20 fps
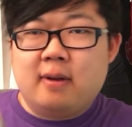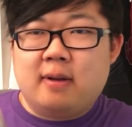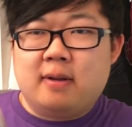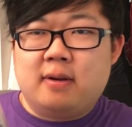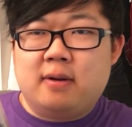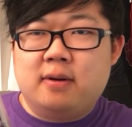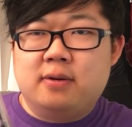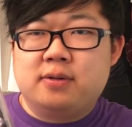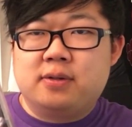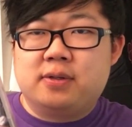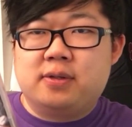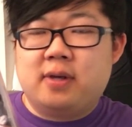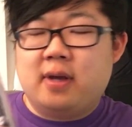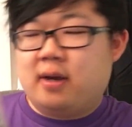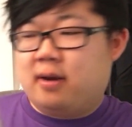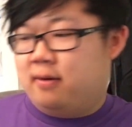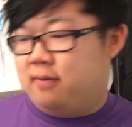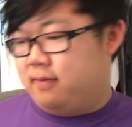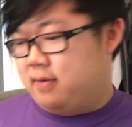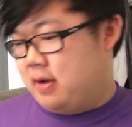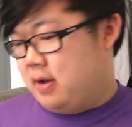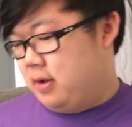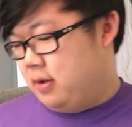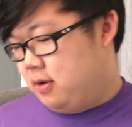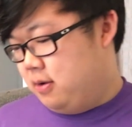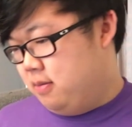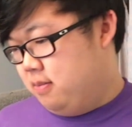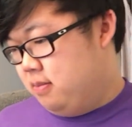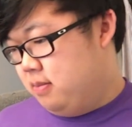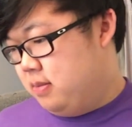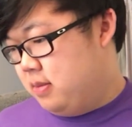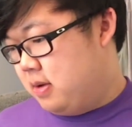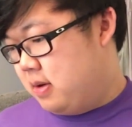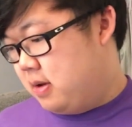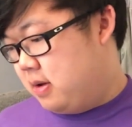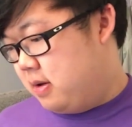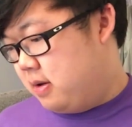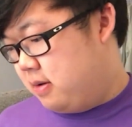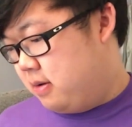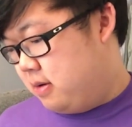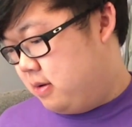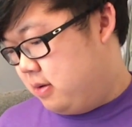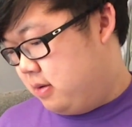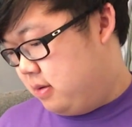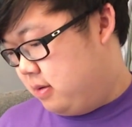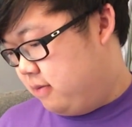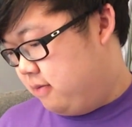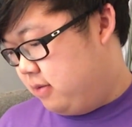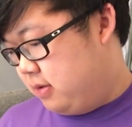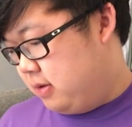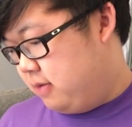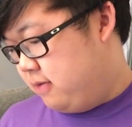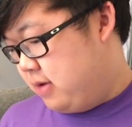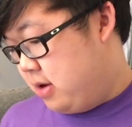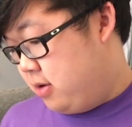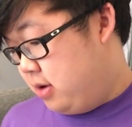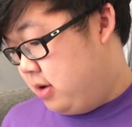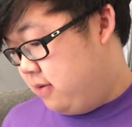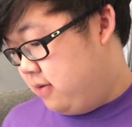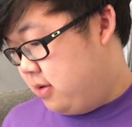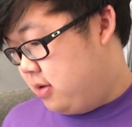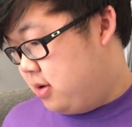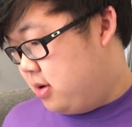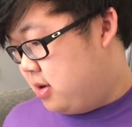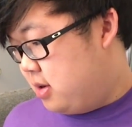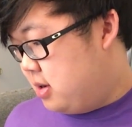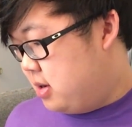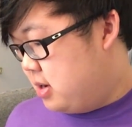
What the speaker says: And here's the second volume. A very, very